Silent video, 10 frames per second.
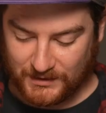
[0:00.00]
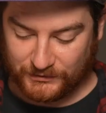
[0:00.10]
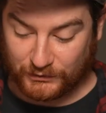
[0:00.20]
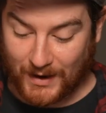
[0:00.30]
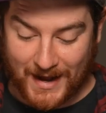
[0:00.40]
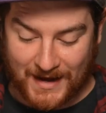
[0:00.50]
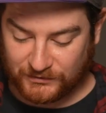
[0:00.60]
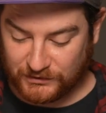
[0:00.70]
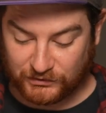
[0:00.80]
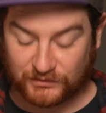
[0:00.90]
So I
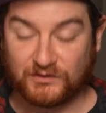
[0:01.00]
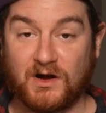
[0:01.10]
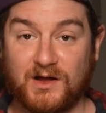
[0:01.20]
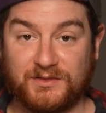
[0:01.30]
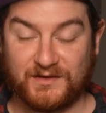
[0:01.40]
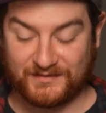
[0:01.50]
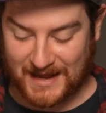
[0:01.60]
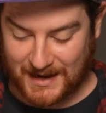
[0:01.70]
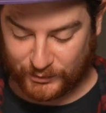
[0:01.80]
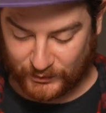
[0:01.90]
actually just got this
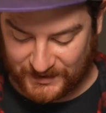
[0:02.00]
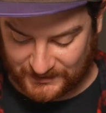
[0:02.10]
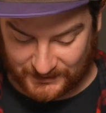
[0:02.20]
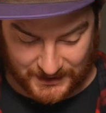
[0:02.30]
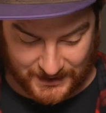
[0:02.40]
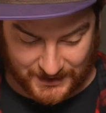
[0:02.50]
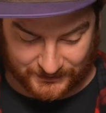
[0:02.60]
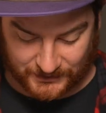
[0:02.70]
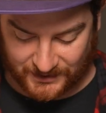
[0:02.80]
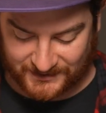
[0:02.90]
app recently and
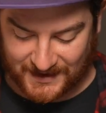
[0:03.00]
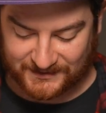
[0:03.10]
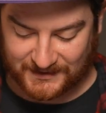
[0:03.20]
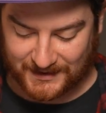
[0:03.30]
started testing